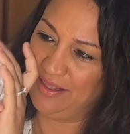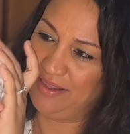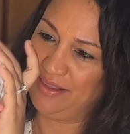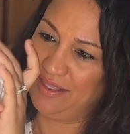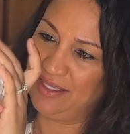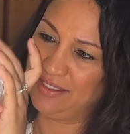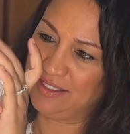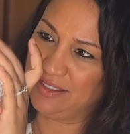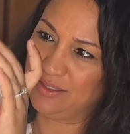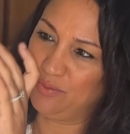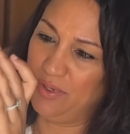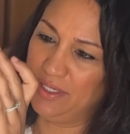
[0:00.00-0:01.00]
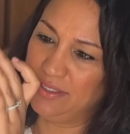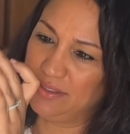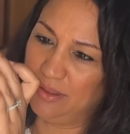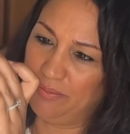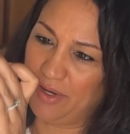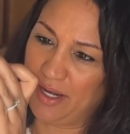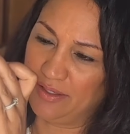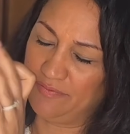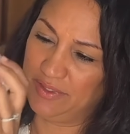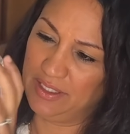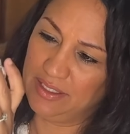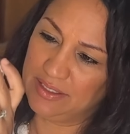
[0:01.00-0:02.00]
This, what is the brand? I
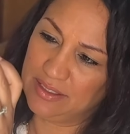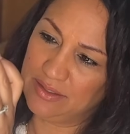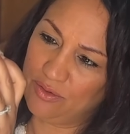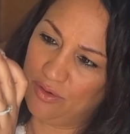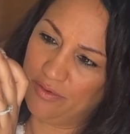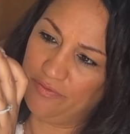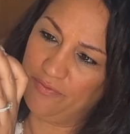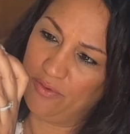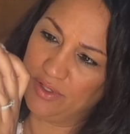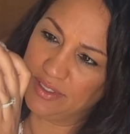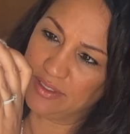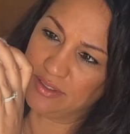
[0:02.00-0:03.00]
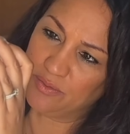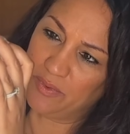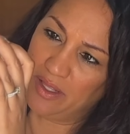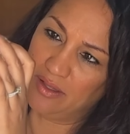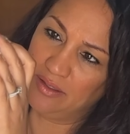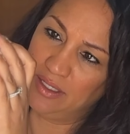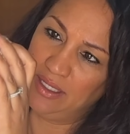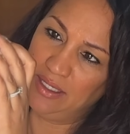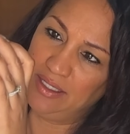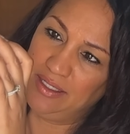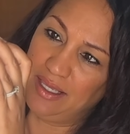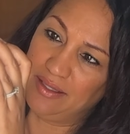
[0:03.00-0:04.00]
think this is Orpheus as well.
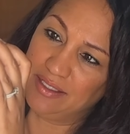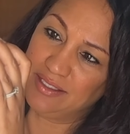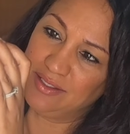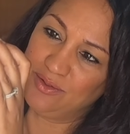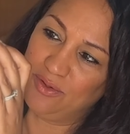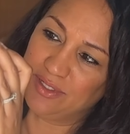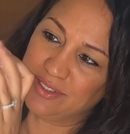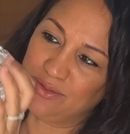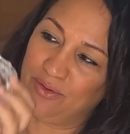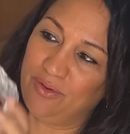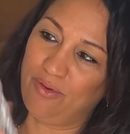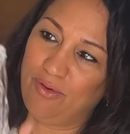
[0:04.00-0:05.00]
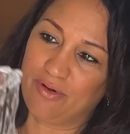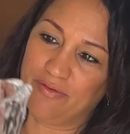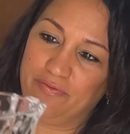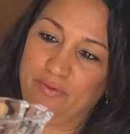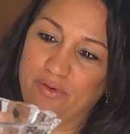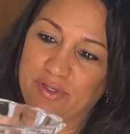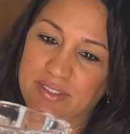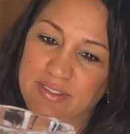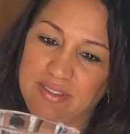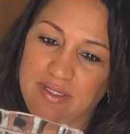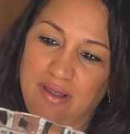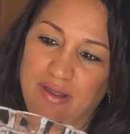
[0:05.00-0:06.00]
Yeah, this is also
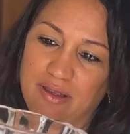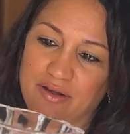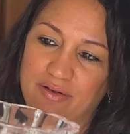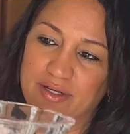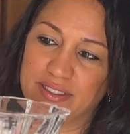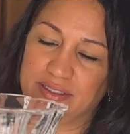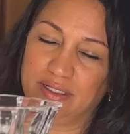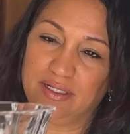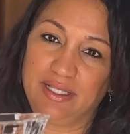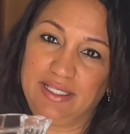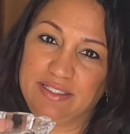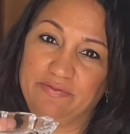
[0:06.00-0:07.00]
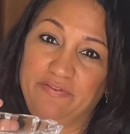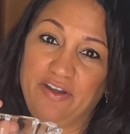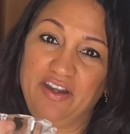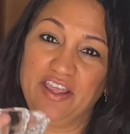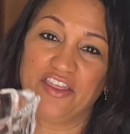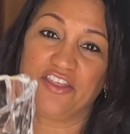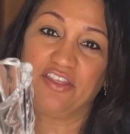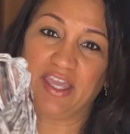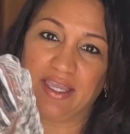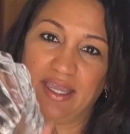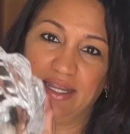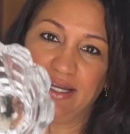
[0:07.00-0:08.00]
Orpheus crystal. It's very
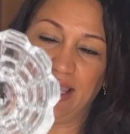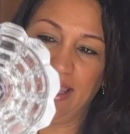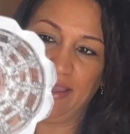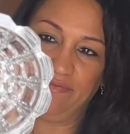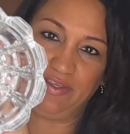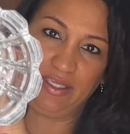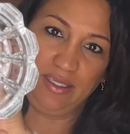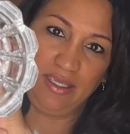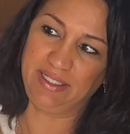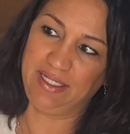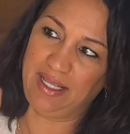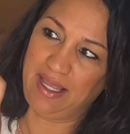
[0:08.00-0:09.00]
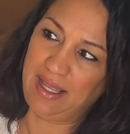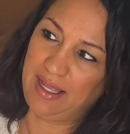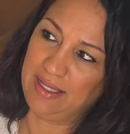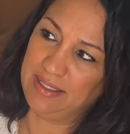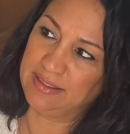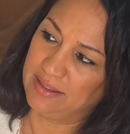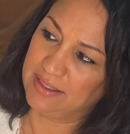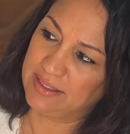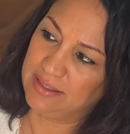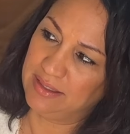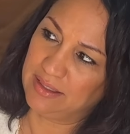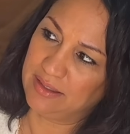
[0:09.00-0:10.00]
thick and heavy. It has
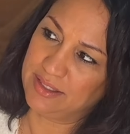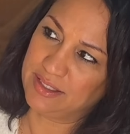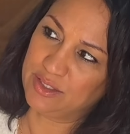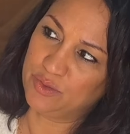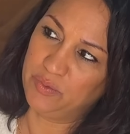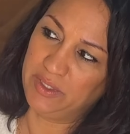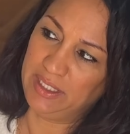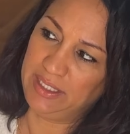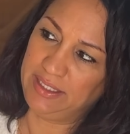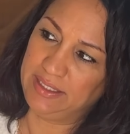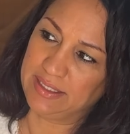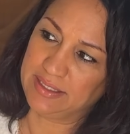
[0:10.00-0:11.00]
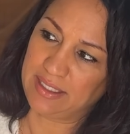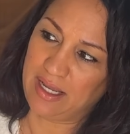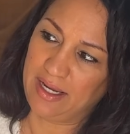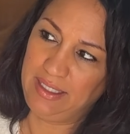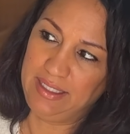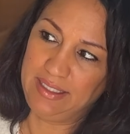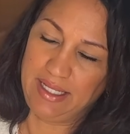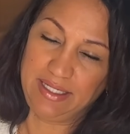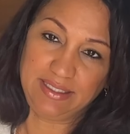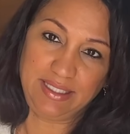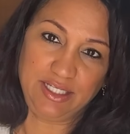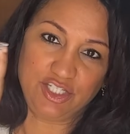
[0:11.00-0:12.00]
this little swirly design
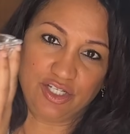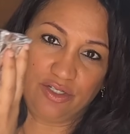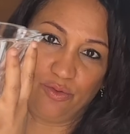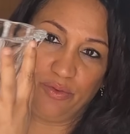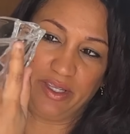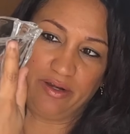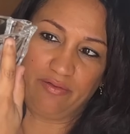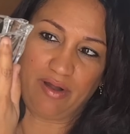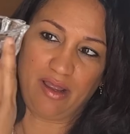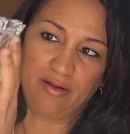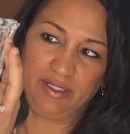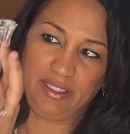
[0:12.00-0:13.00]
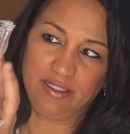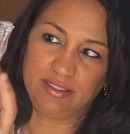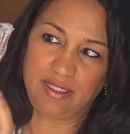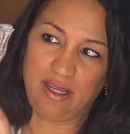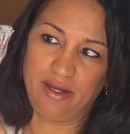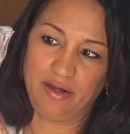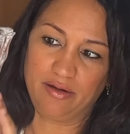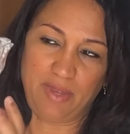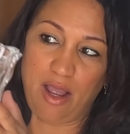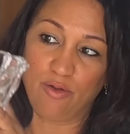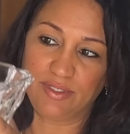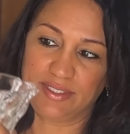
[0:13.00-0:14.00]
indentation going around the entire
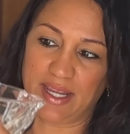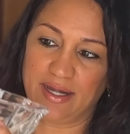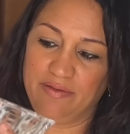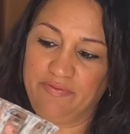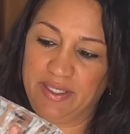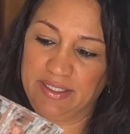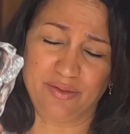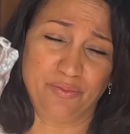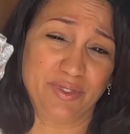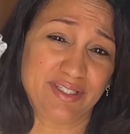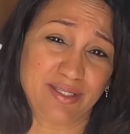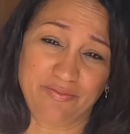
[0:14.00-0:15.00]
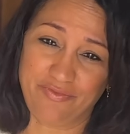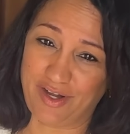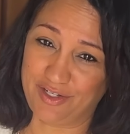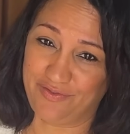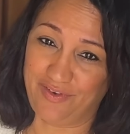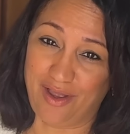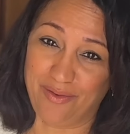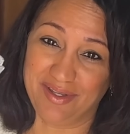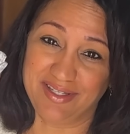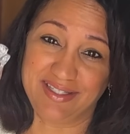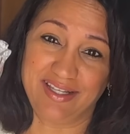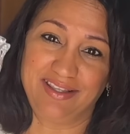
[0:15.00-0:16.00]
outside of it with some fresh
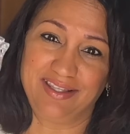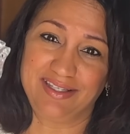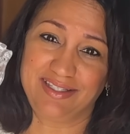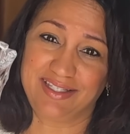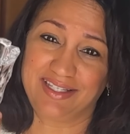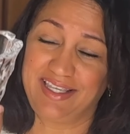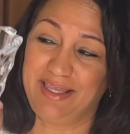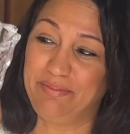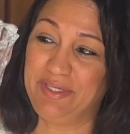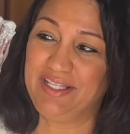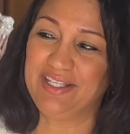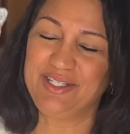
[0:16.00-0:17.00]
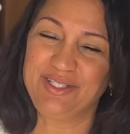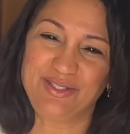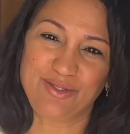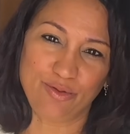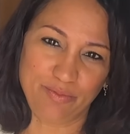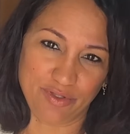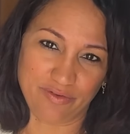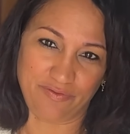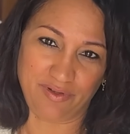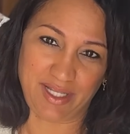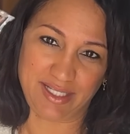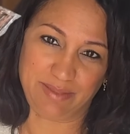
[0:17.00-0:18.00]
flowers. This can be so
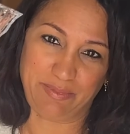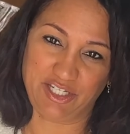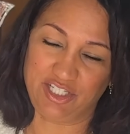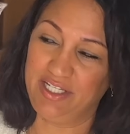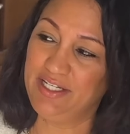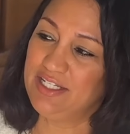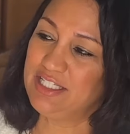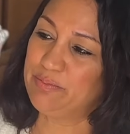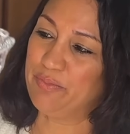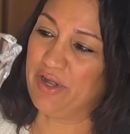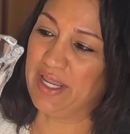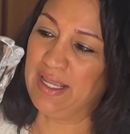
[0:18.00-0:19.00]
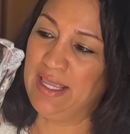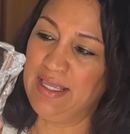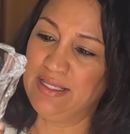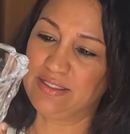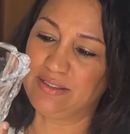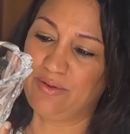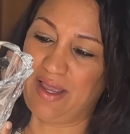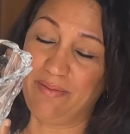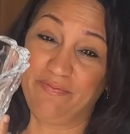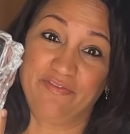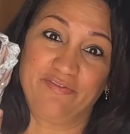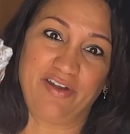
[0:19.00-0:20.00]
beautiful, especially in the spring. So
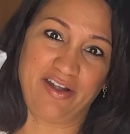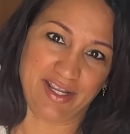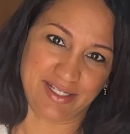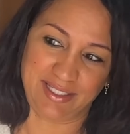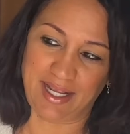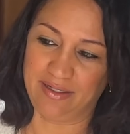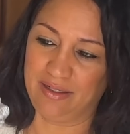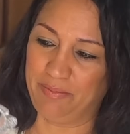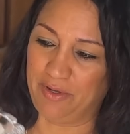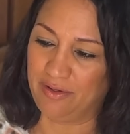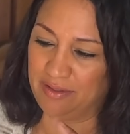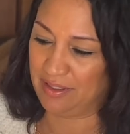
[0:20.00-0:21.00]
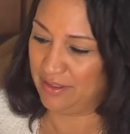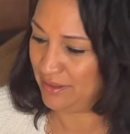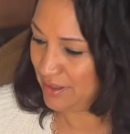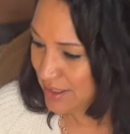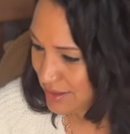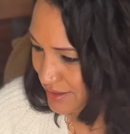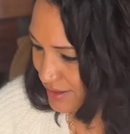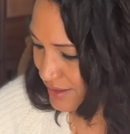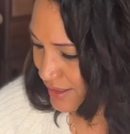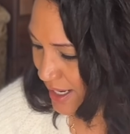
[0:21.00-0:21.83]
I'm very excited about this.